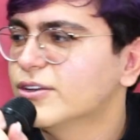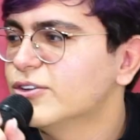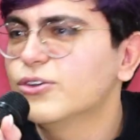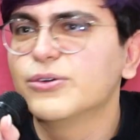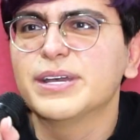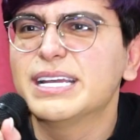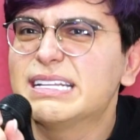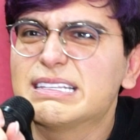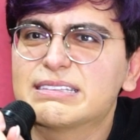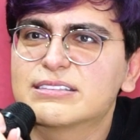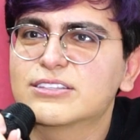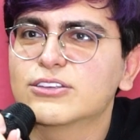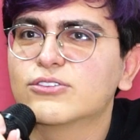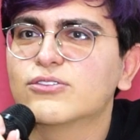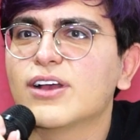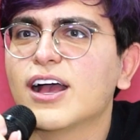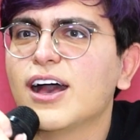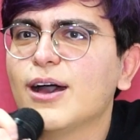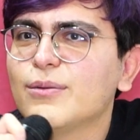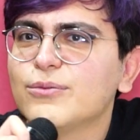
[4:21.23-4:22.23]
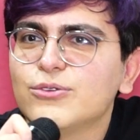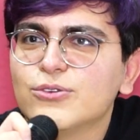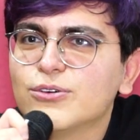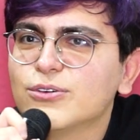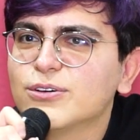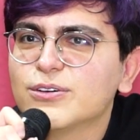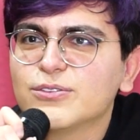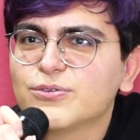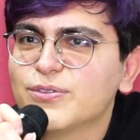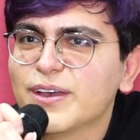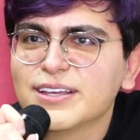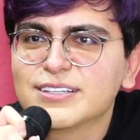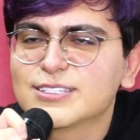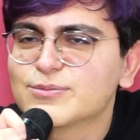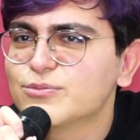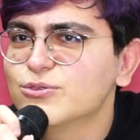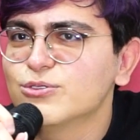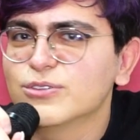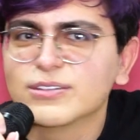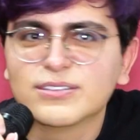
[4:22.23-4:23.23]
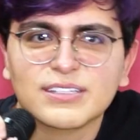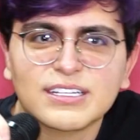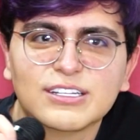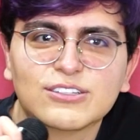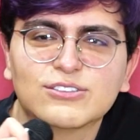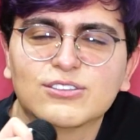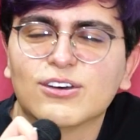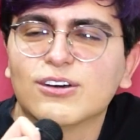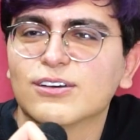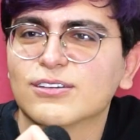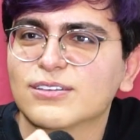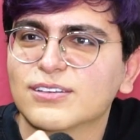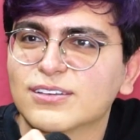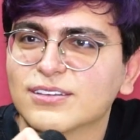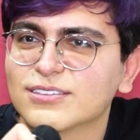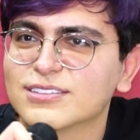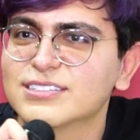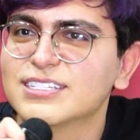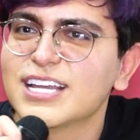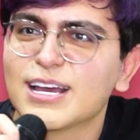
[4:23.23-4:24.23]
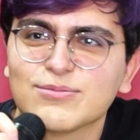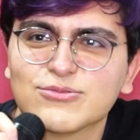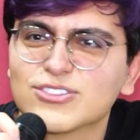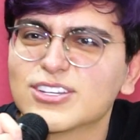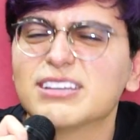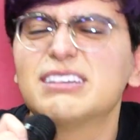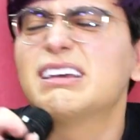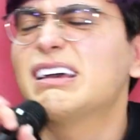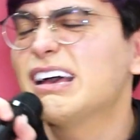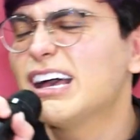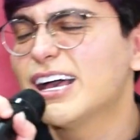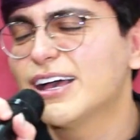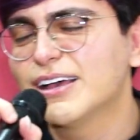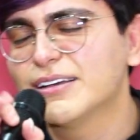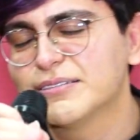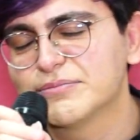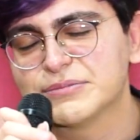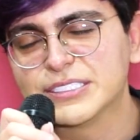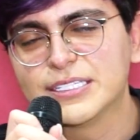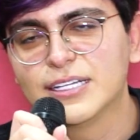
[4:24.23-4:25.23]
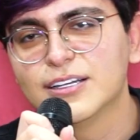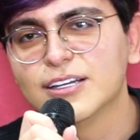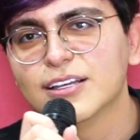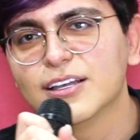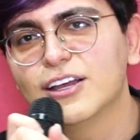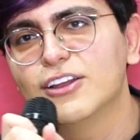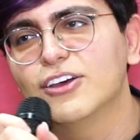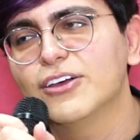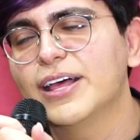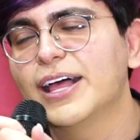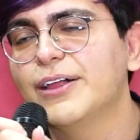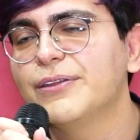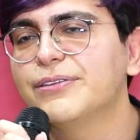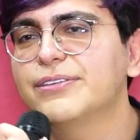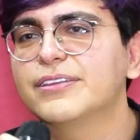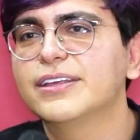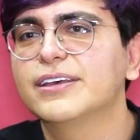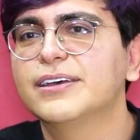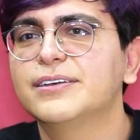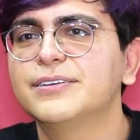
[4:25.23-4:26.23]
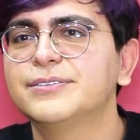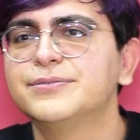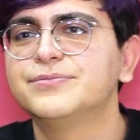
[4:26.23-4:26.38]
No Instagram, no Facebook, TikTok, Snapchat, yeah. A lot healthier.